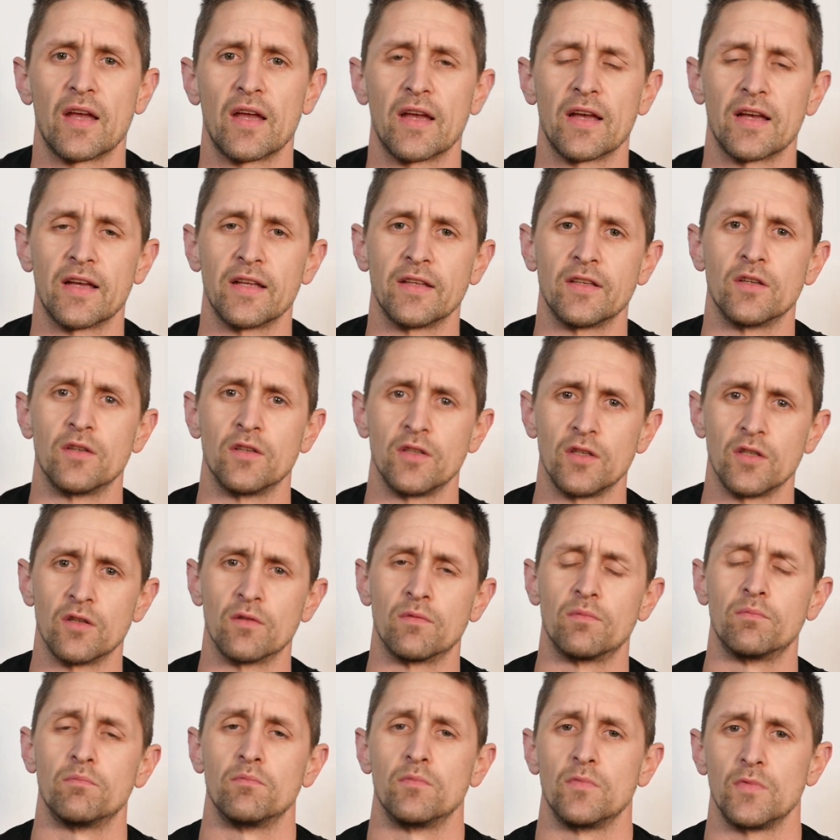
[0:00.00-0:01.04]

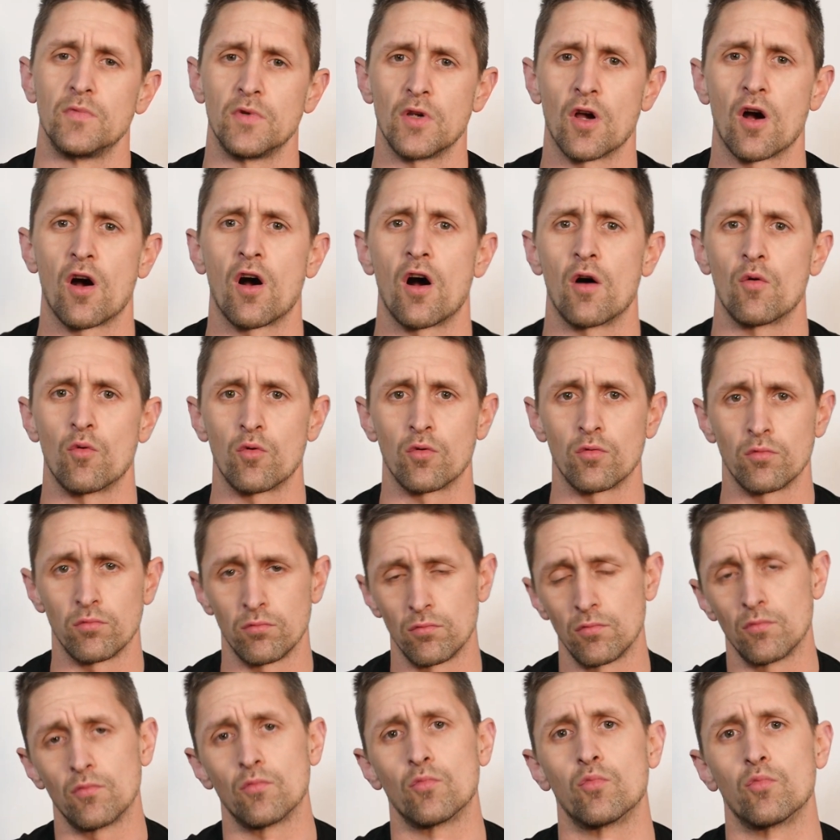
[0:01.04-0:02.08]
your heart
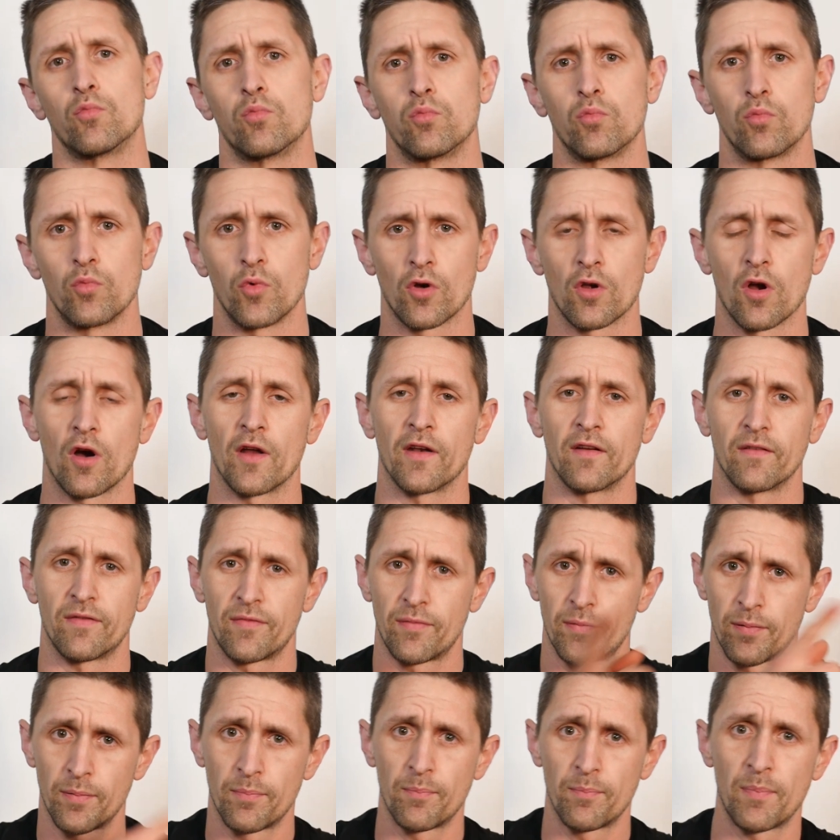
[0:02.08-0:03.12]
will kind of
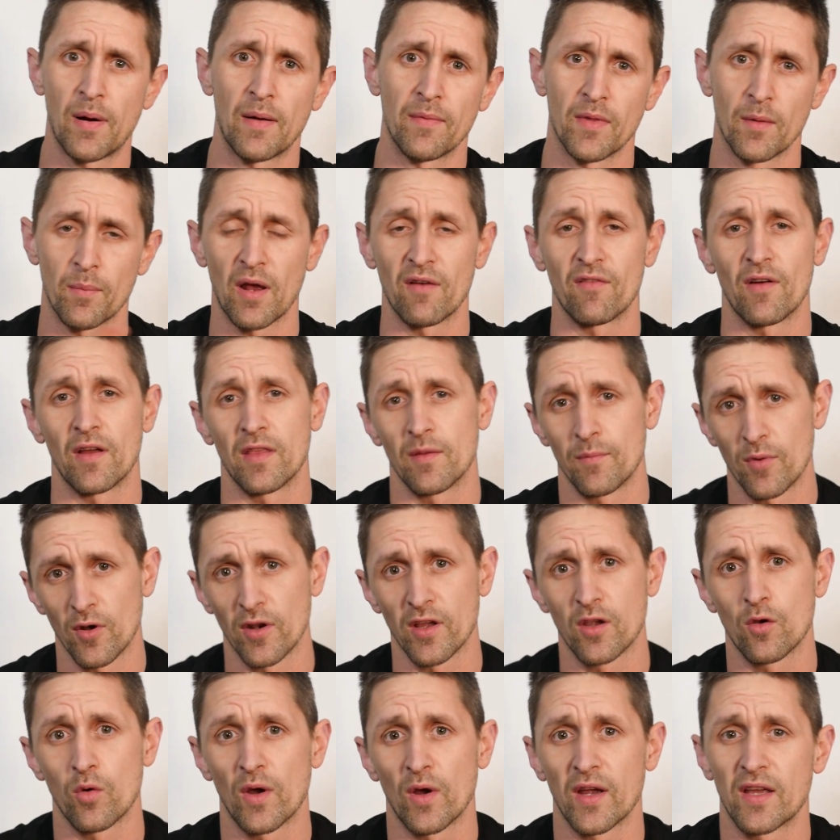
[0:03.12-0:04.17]
pump the blood around the body
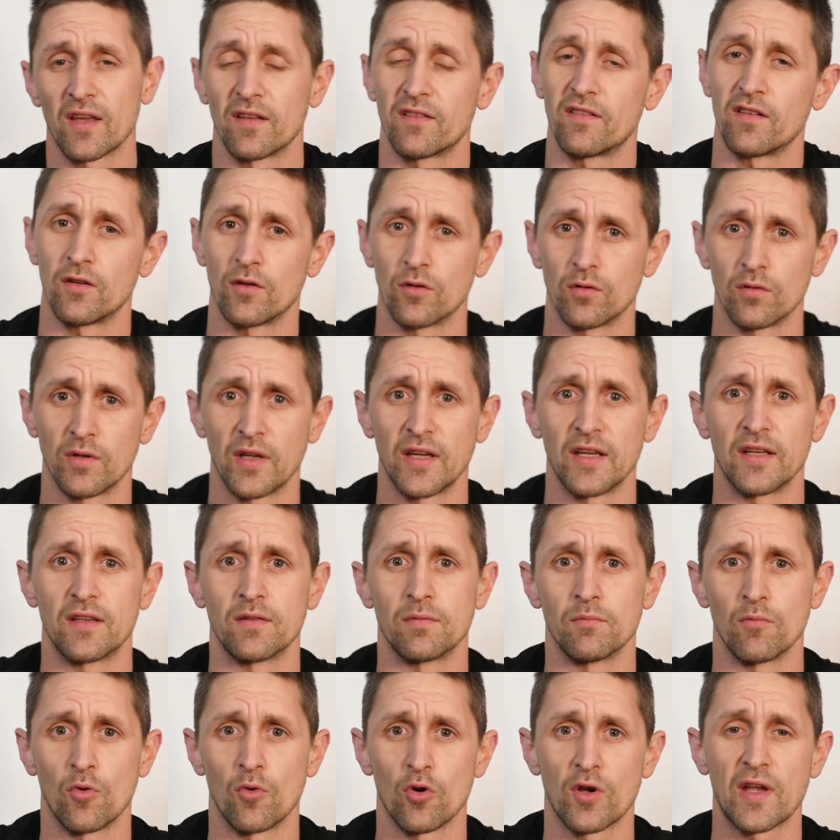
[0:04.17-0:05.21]
quicker, so you'll need
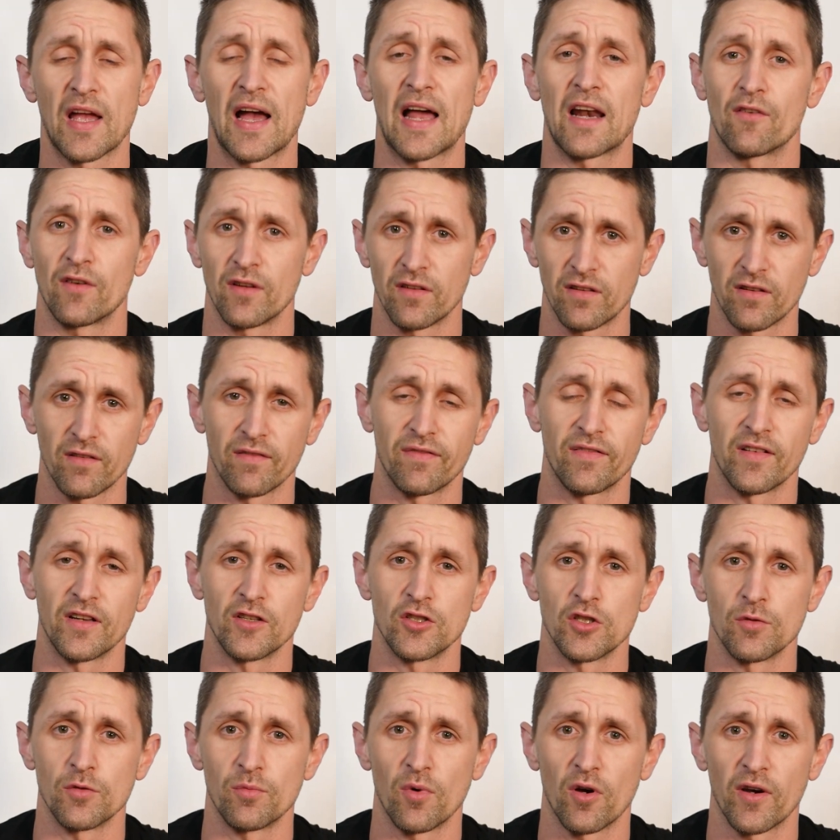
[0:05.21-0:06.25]
more calories to feed
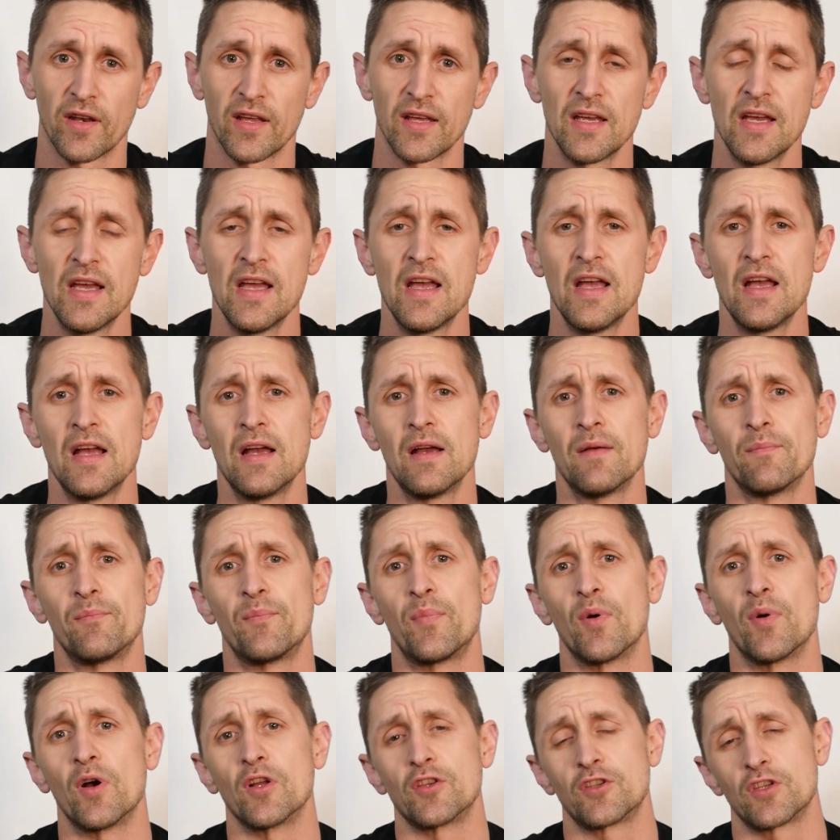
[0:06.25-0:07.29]
your body.
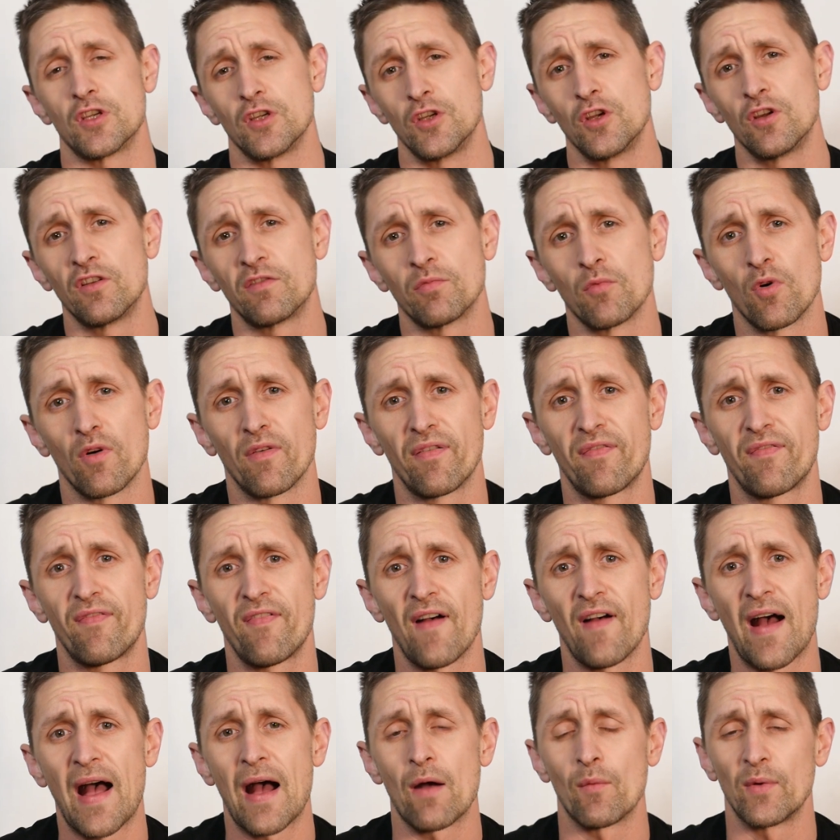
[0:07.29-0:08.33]
But to use more
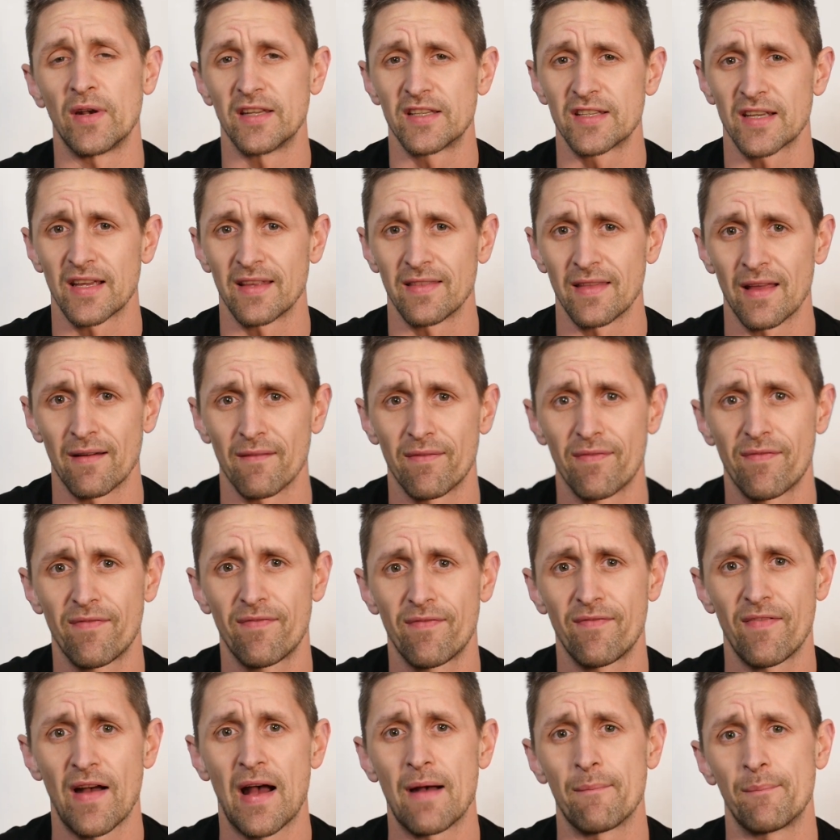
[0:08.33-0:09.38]
fat, we need to get in that
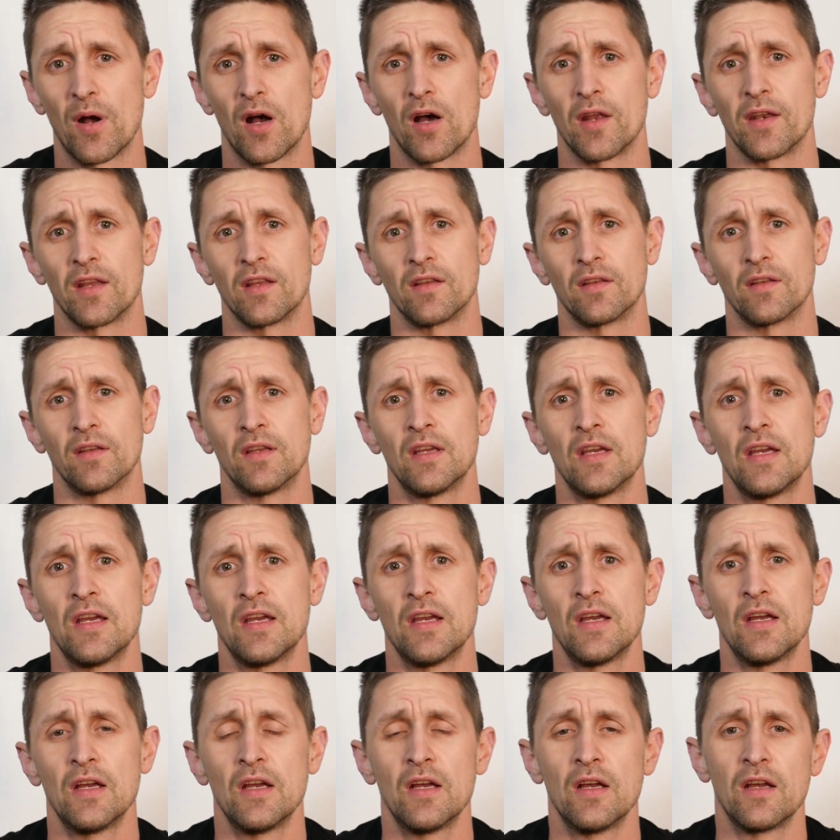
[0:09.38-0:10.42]
fat burning
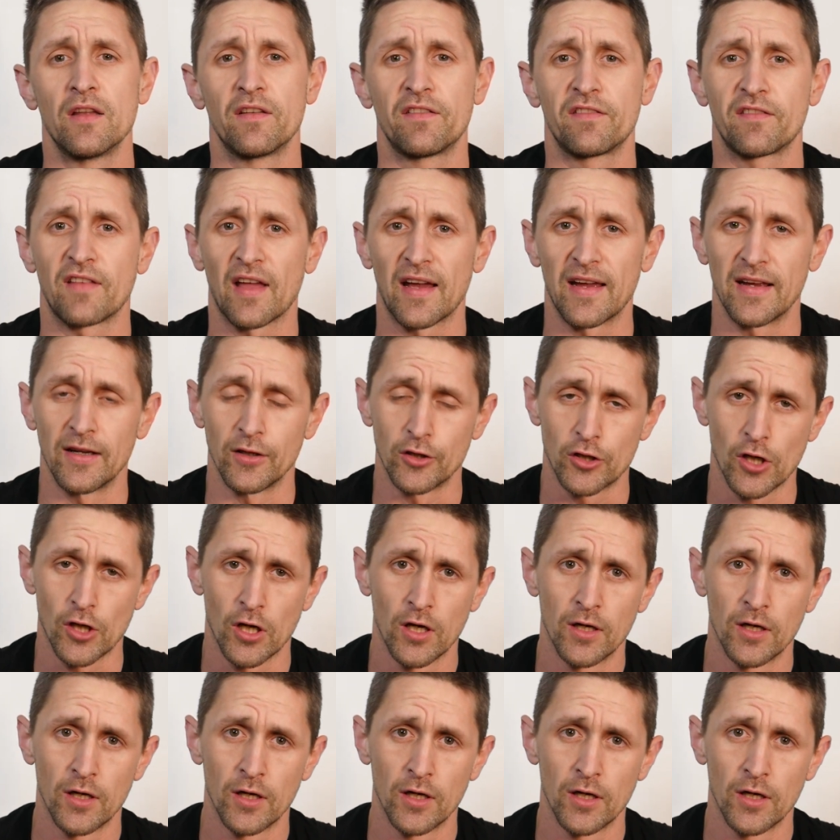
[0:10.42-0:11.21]
stage,